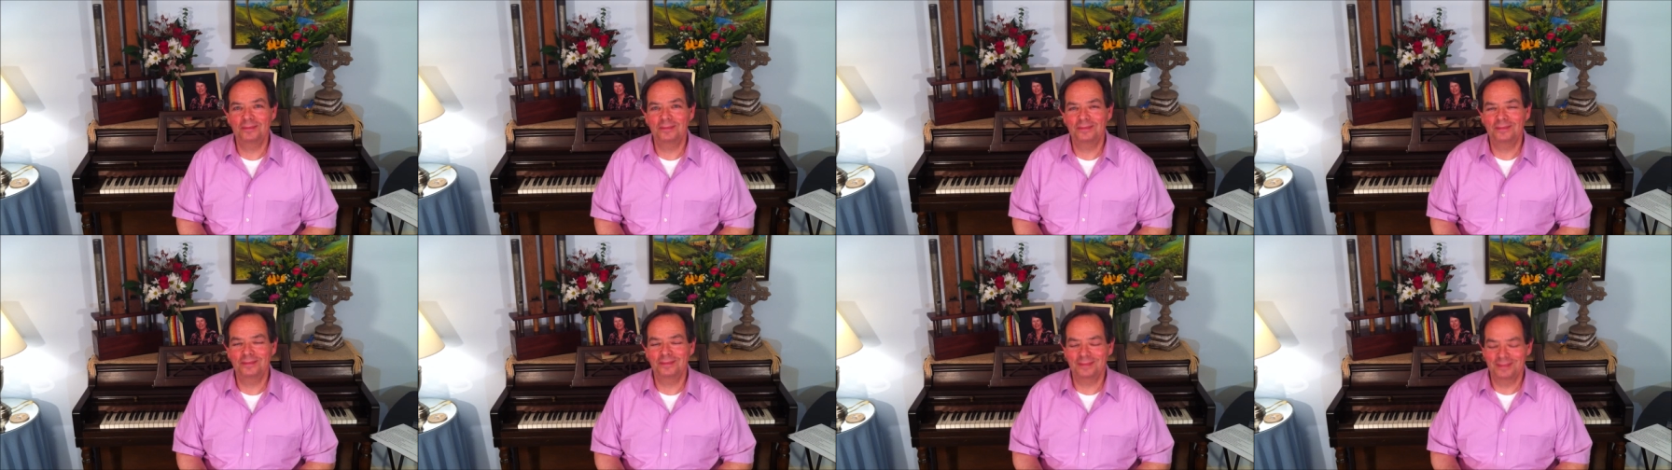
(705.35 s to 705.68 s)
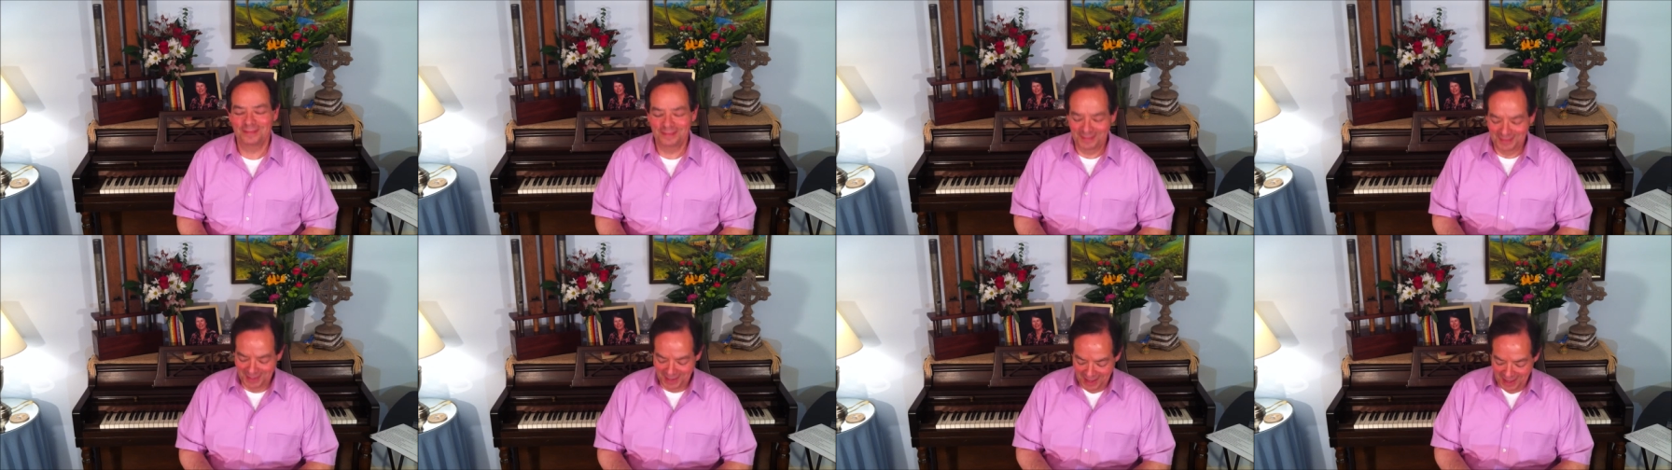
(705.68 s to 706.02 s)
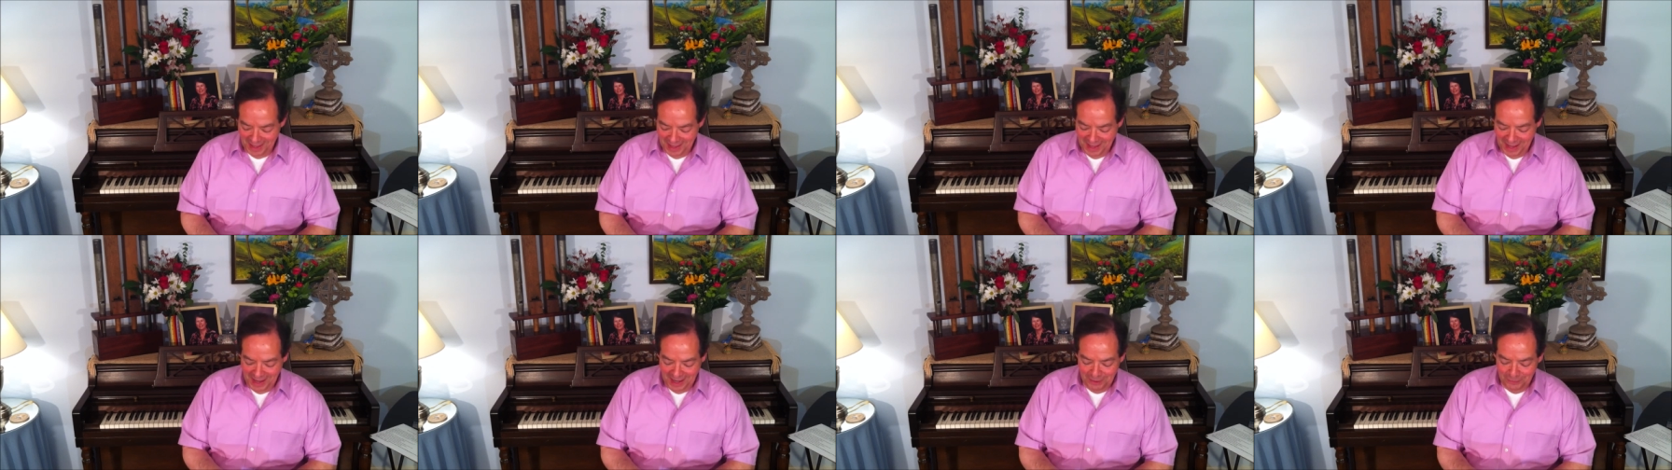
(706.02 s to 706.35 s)

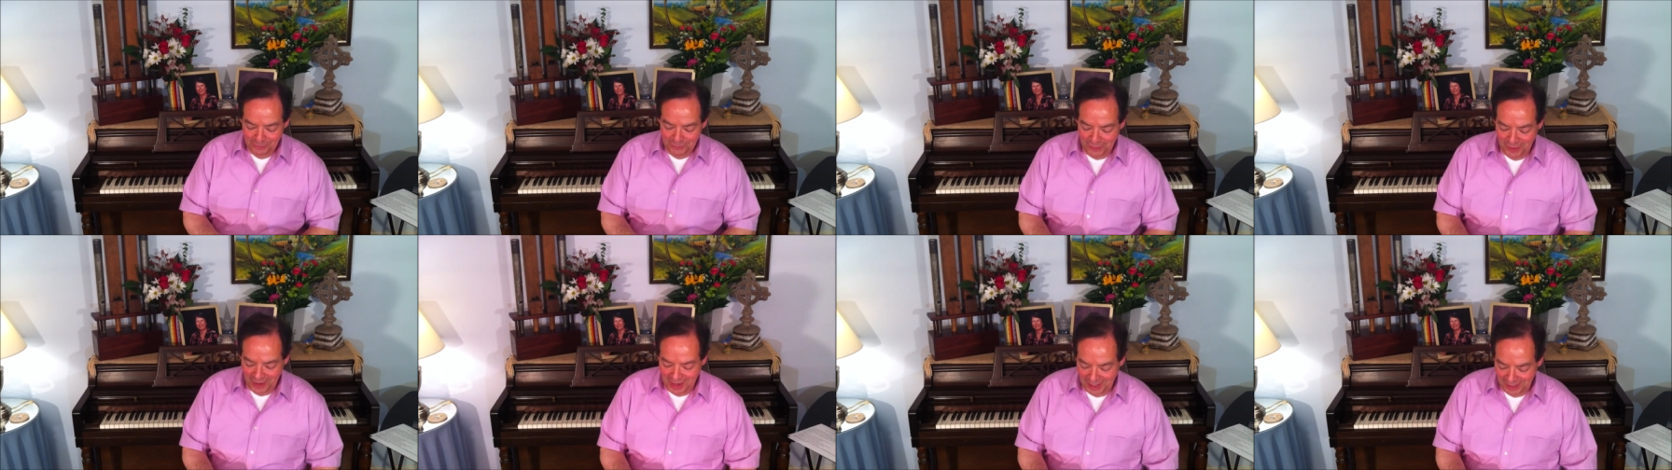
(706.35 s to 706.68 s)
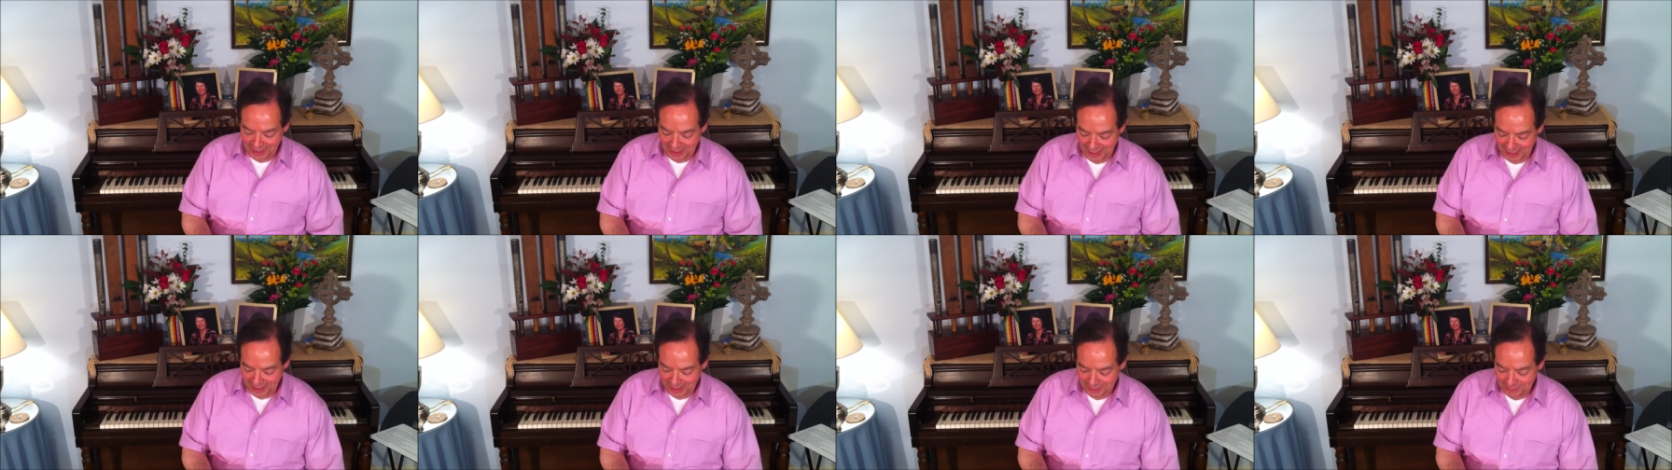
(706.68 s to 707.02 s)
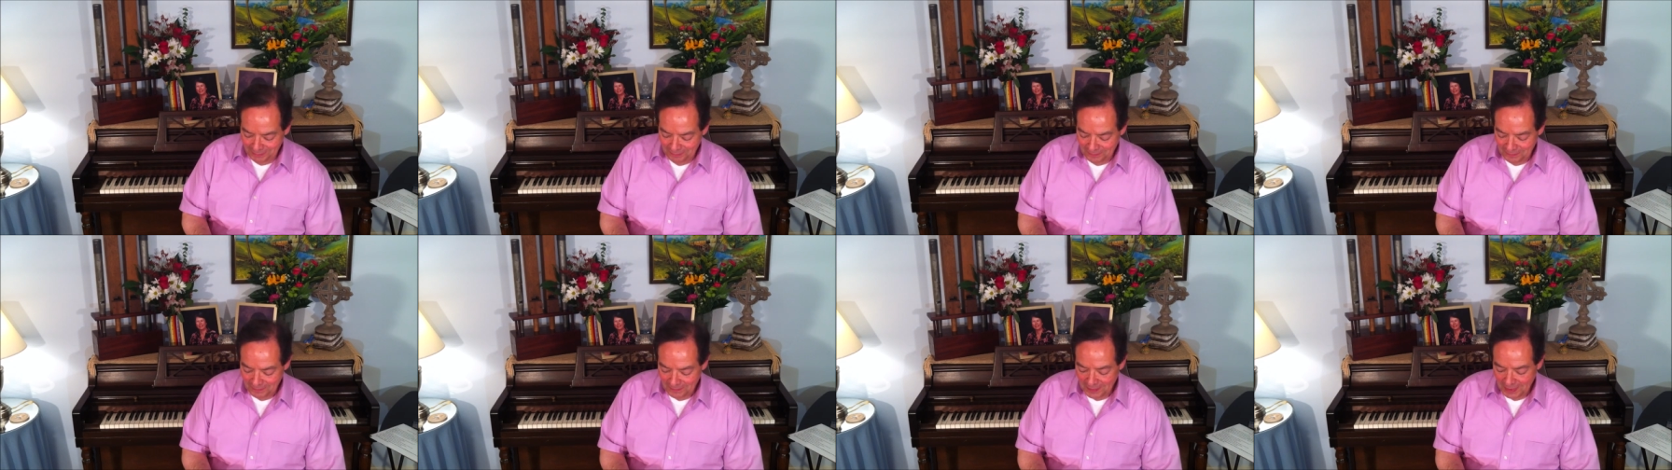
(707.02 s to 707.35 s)
And
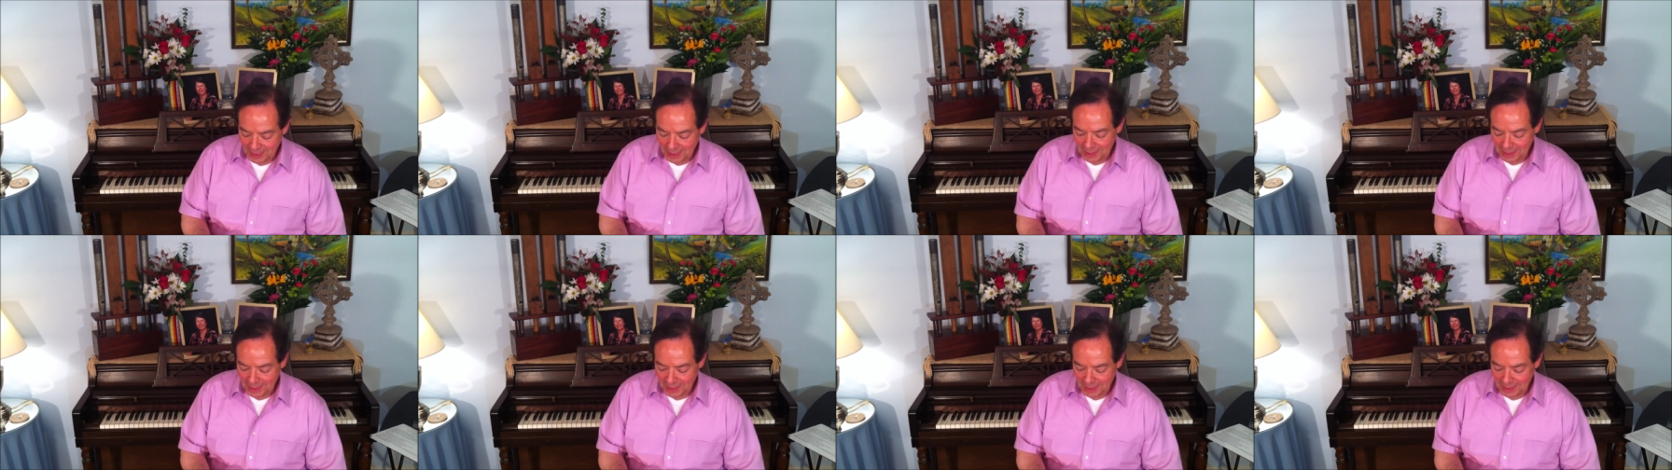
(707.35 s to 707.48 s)
finally,